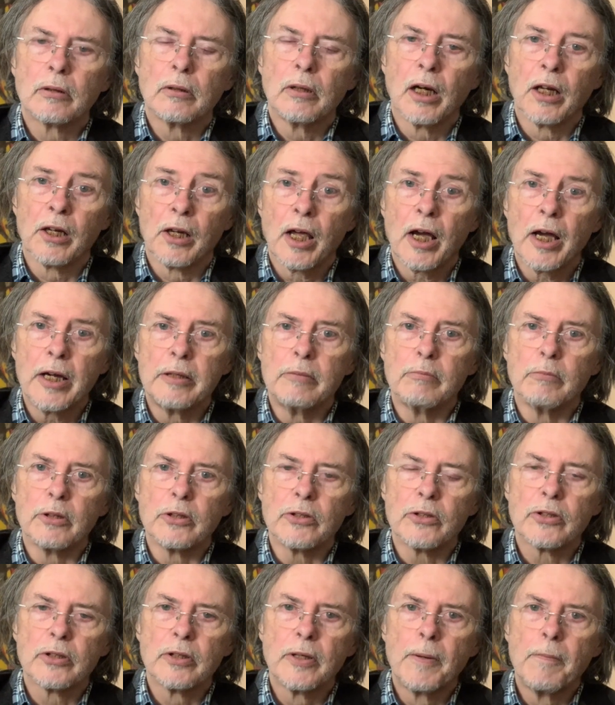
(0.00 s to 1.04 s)

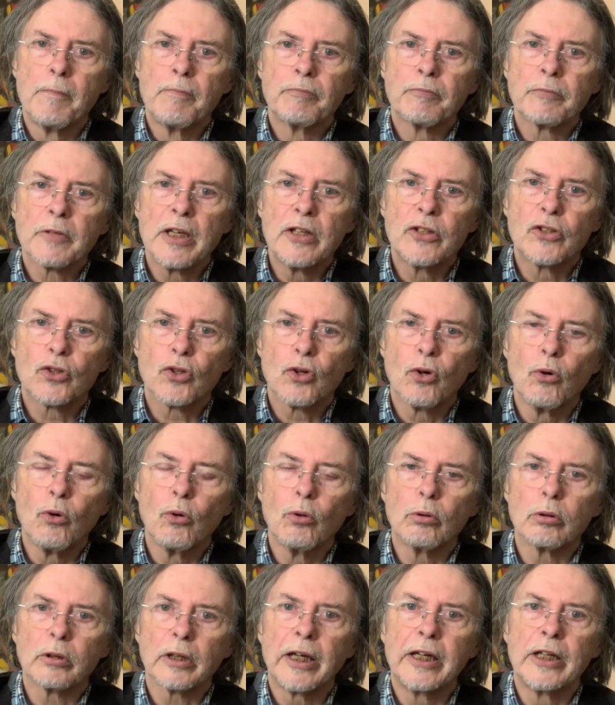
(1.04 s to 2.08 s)
alignment is
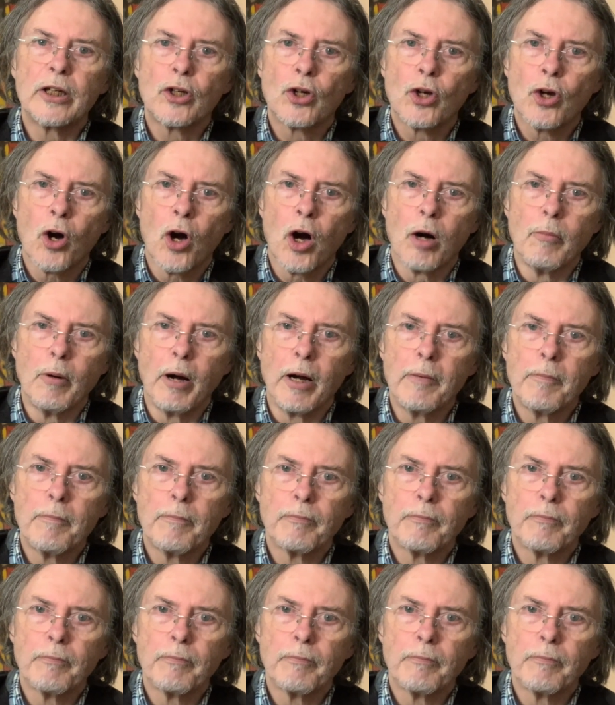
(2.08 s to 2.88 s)
called a comma.